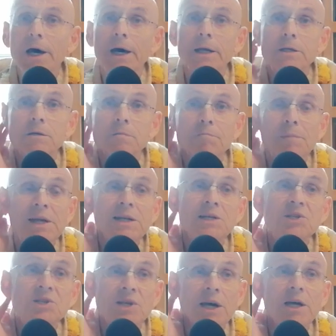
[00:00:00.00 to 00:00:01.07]
that
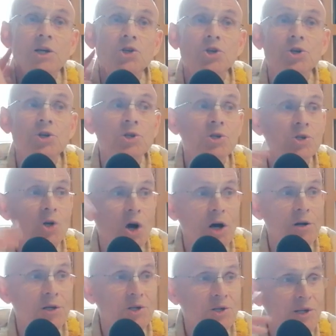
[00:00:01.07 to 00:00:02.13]
many sages
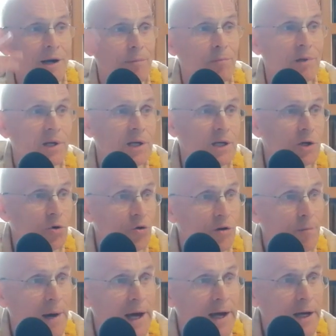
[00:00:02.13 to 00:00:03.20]
are assembling
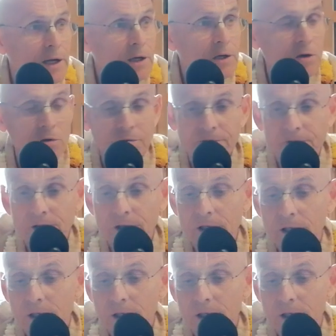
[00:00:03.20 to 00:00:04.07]
on the bank of